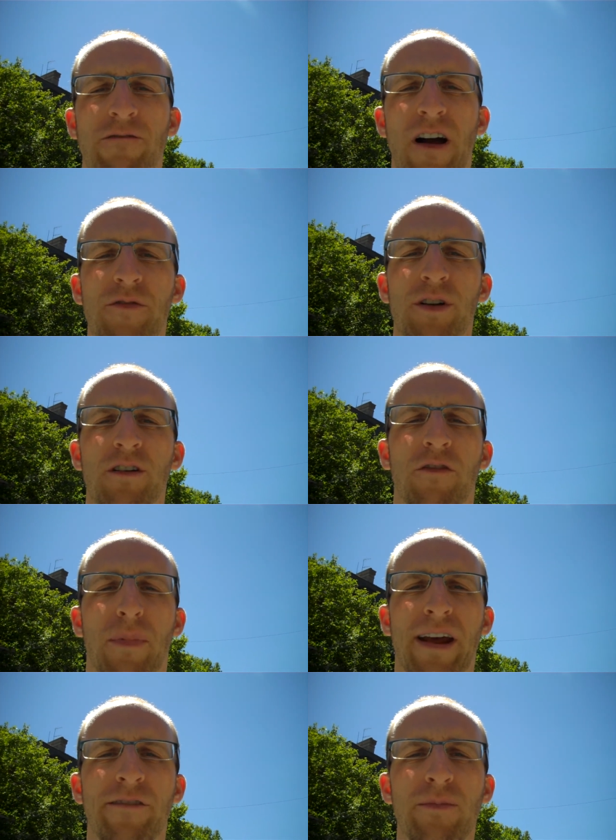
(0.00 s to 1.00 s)
co-founder of
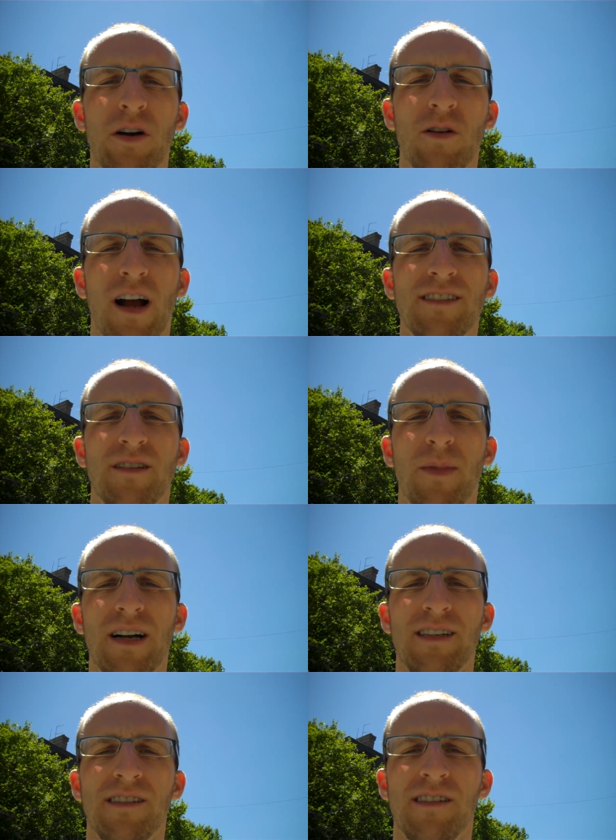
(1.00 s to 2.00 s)
Panrimo
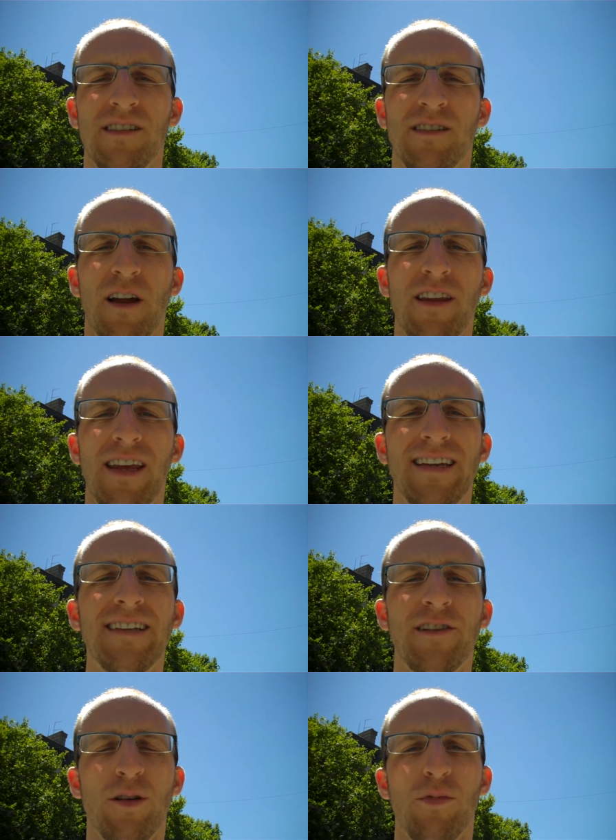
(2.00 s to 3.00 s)
Customized Study and
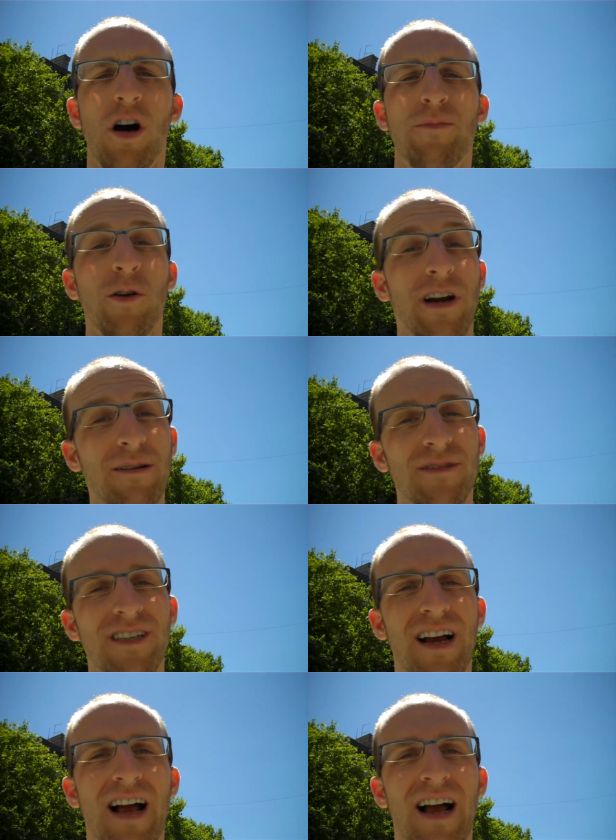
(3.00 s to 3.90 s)
Intern Abroad Programs.